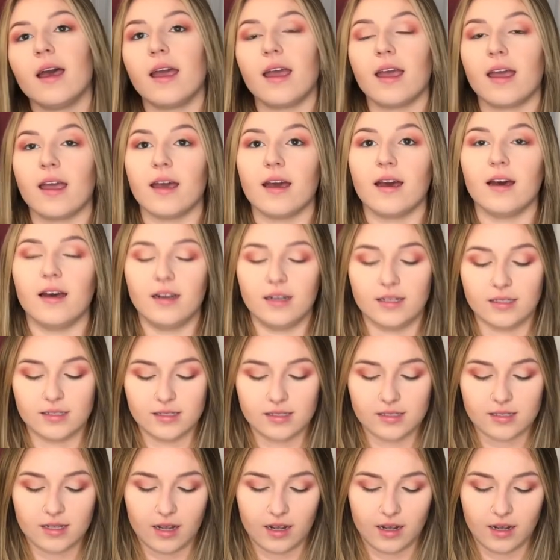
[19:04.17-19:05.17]

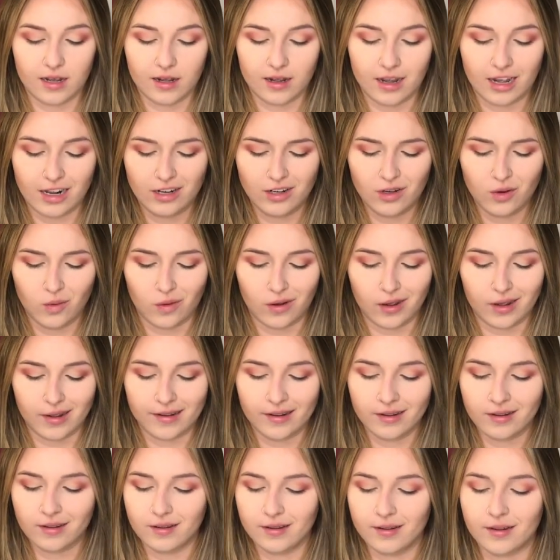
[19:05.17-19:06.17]
and I don't know
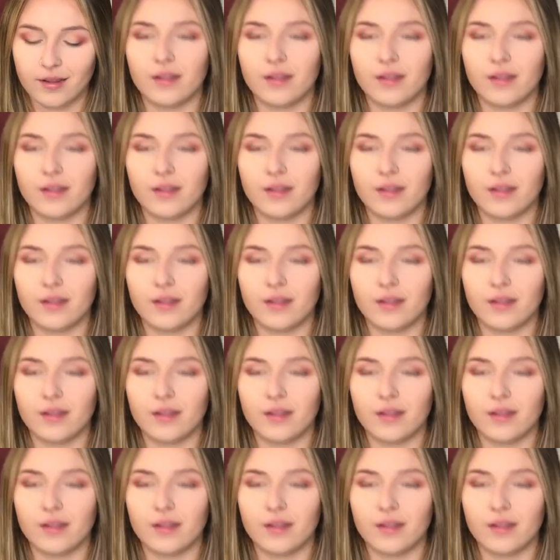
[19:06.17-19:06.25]
why.